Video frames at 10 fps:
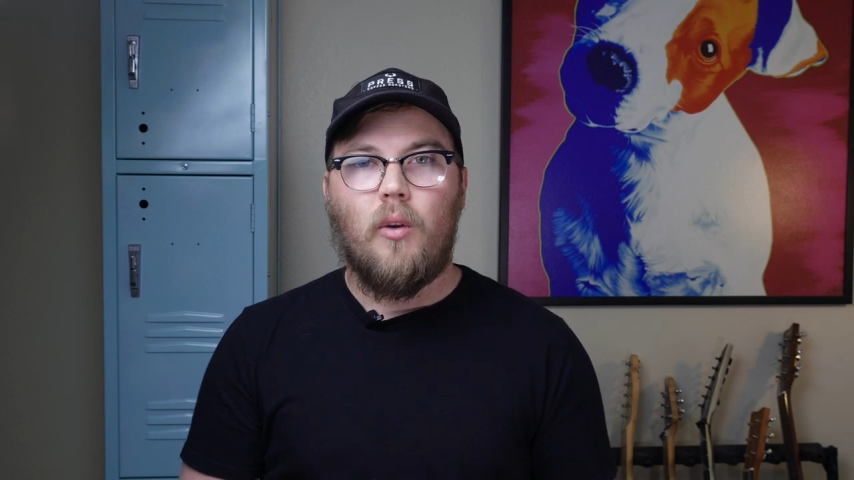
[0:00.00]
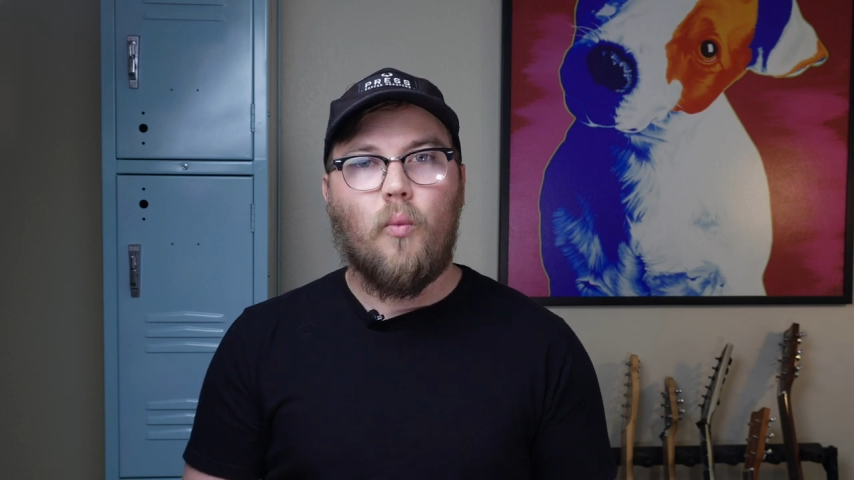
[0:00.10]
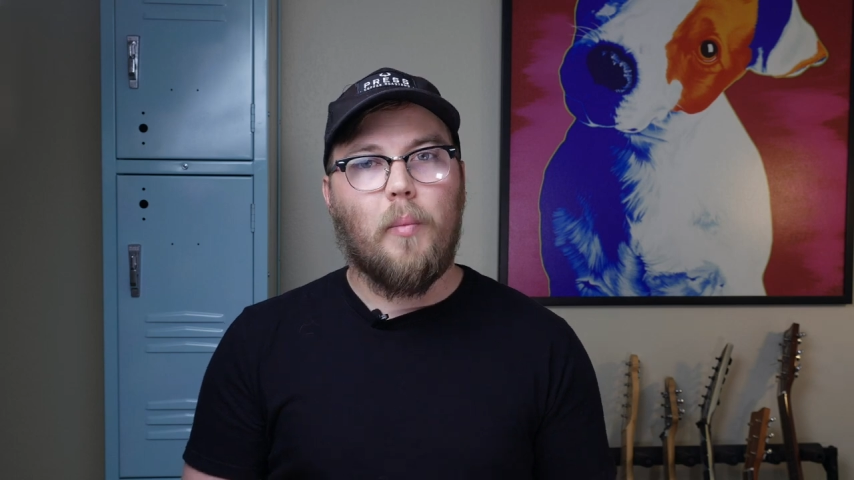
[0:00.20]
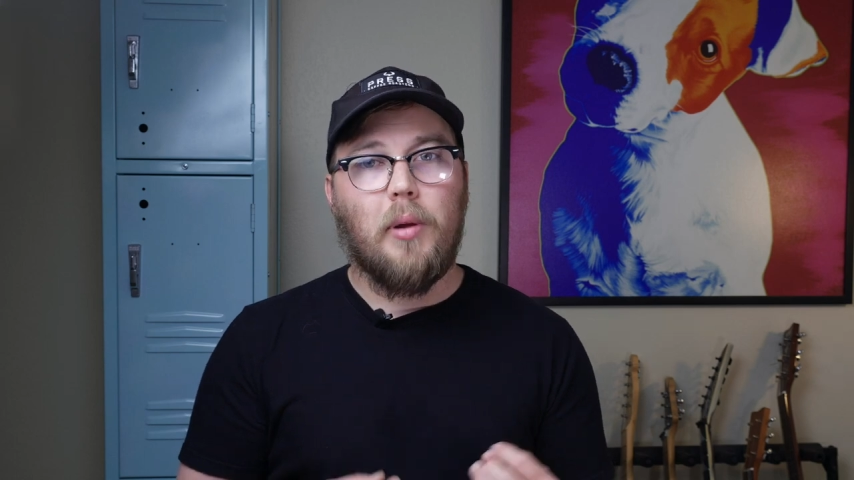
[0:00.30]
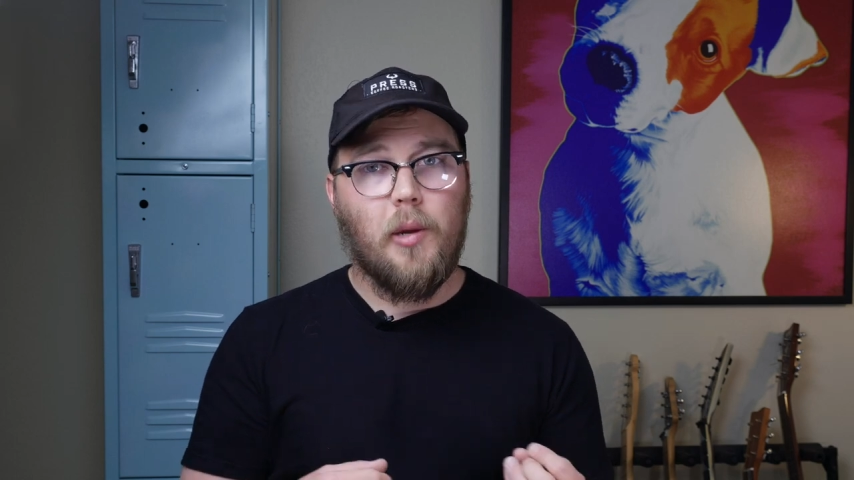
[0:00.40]

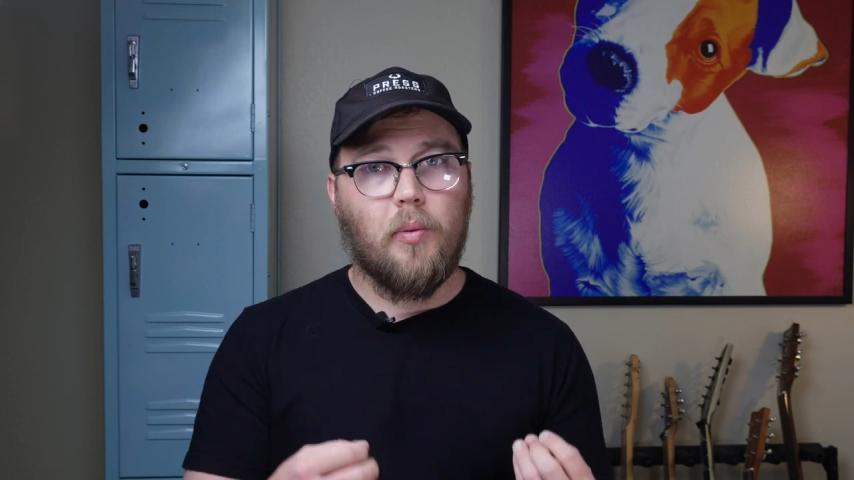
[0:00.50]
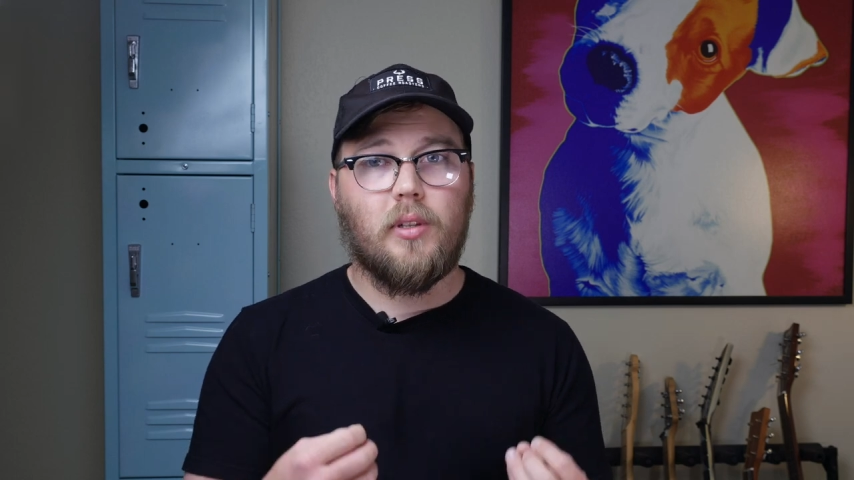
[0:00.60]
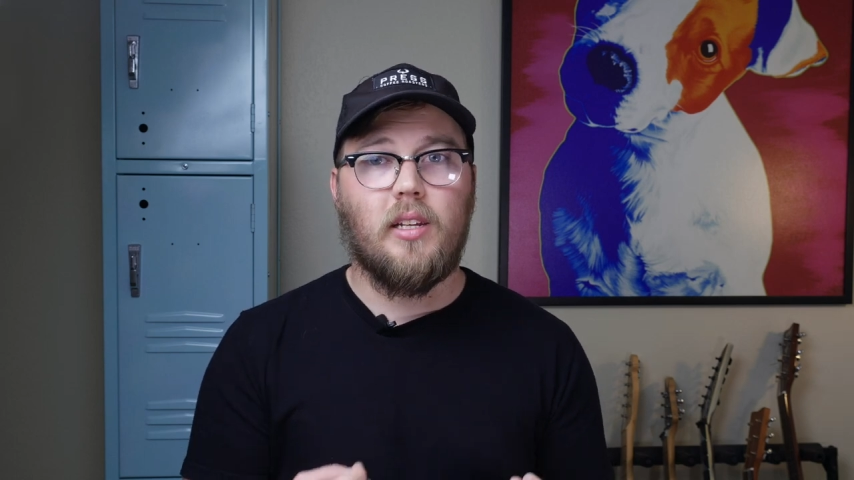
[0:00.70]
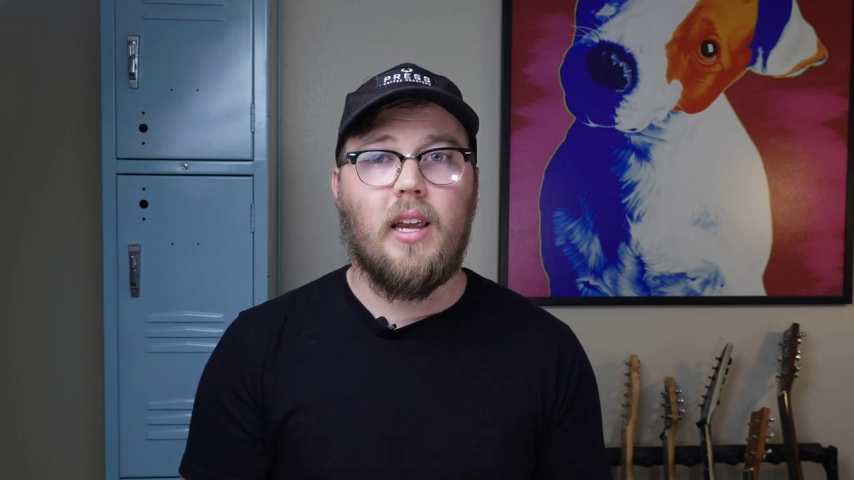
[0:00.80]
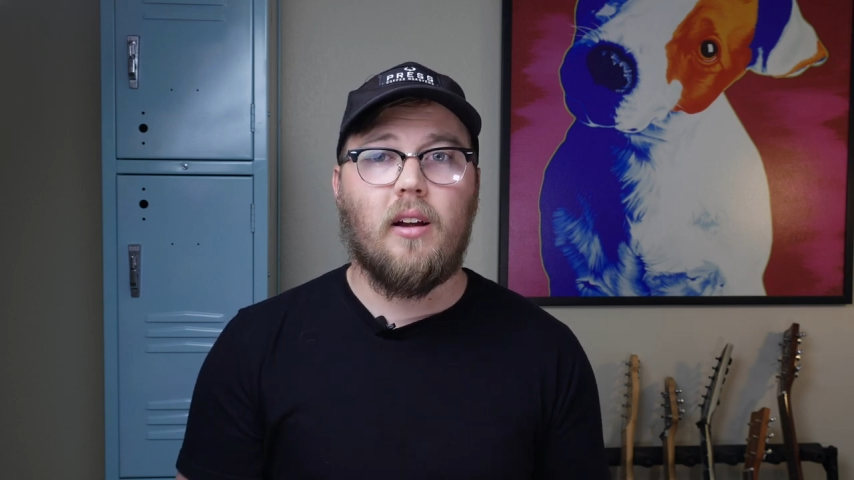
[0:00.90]
What people
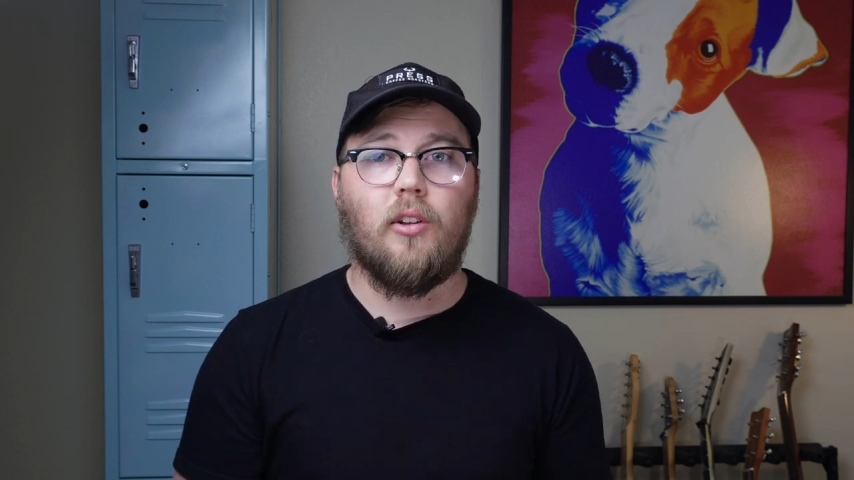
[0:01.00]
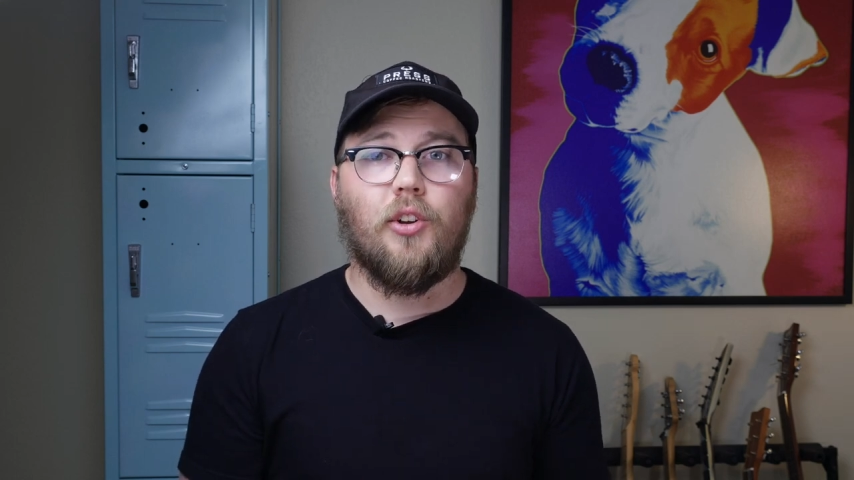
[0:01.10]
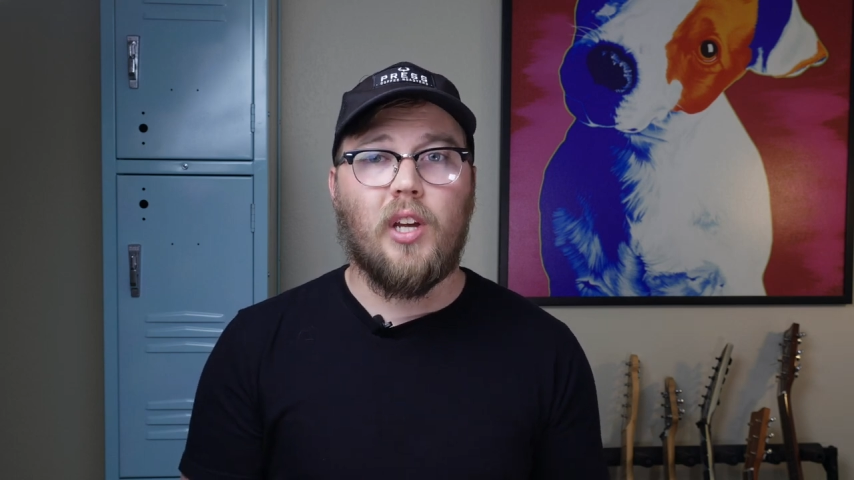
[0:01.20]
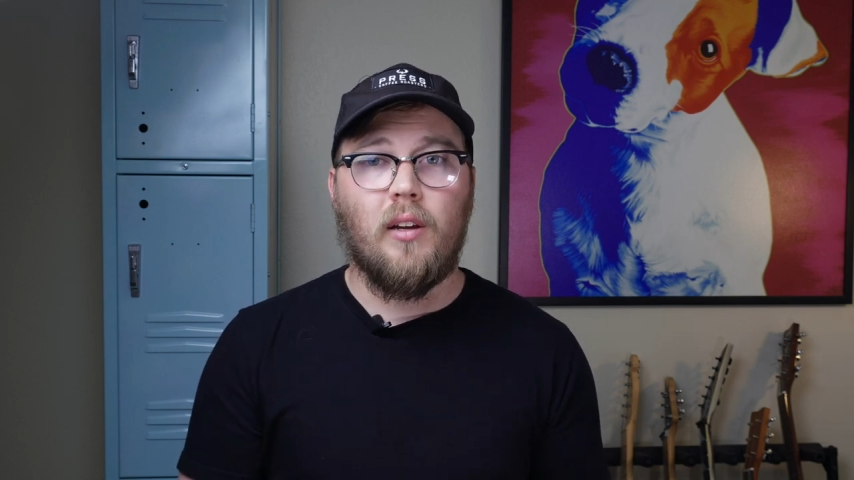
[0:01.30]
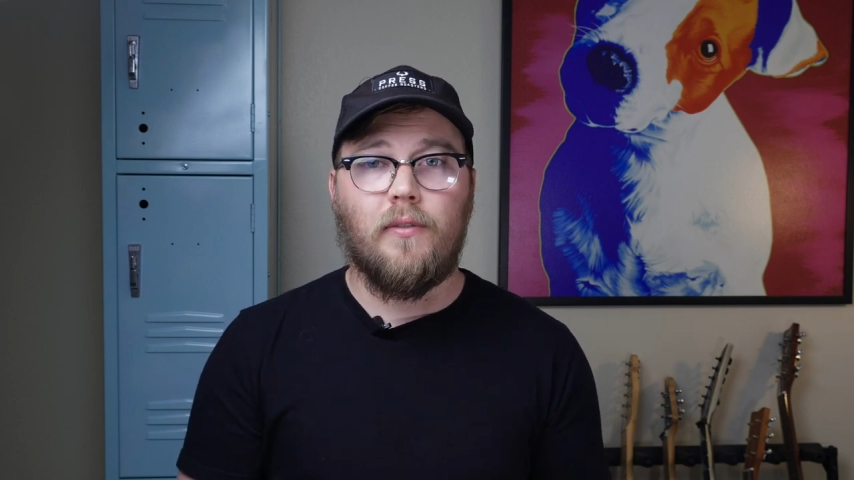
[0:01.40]
today are
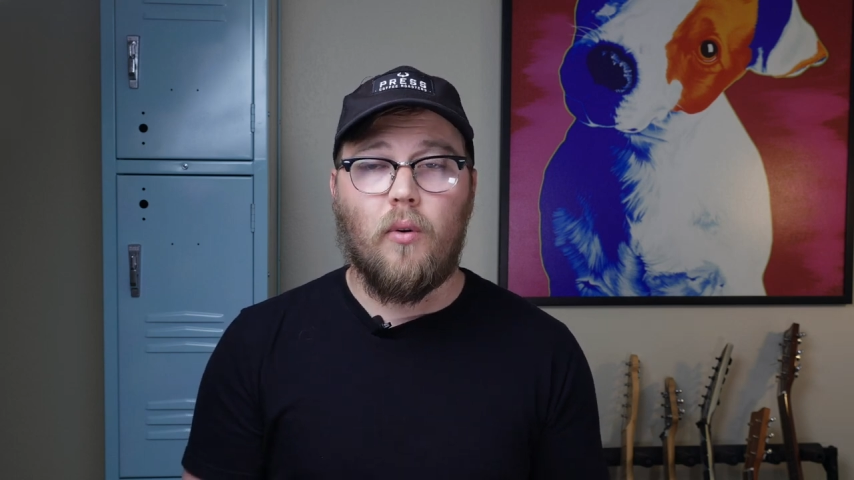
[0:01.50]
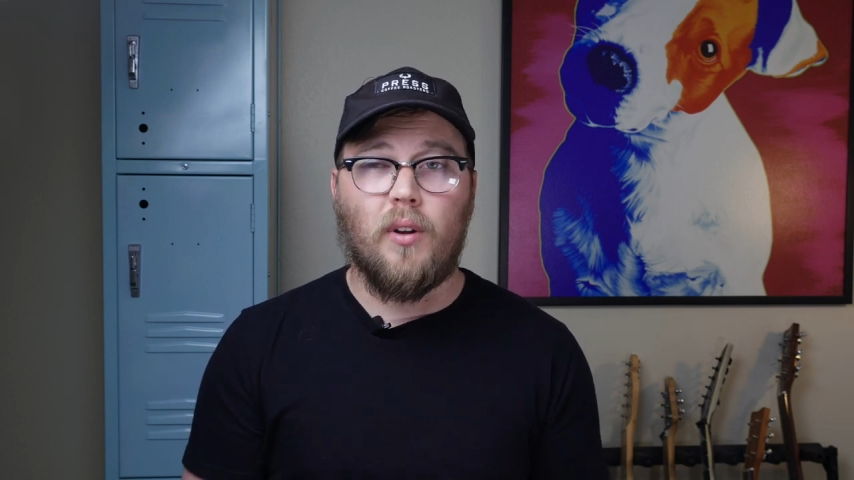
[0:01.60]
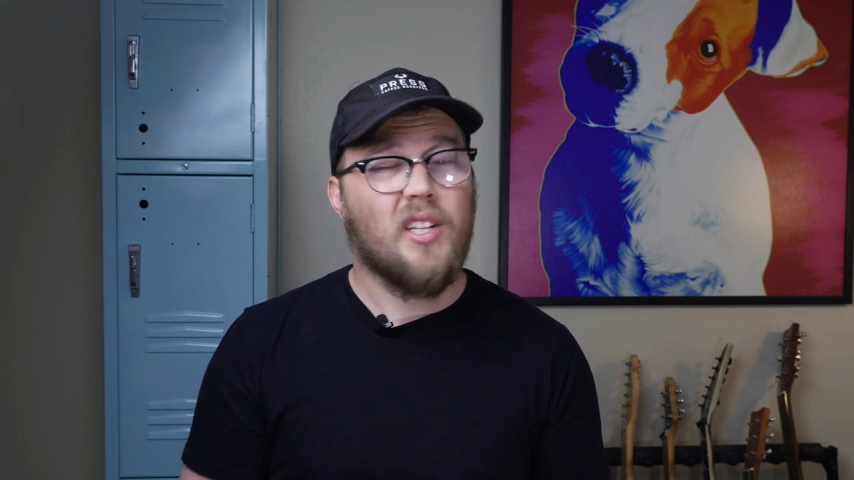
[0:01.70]
looking for,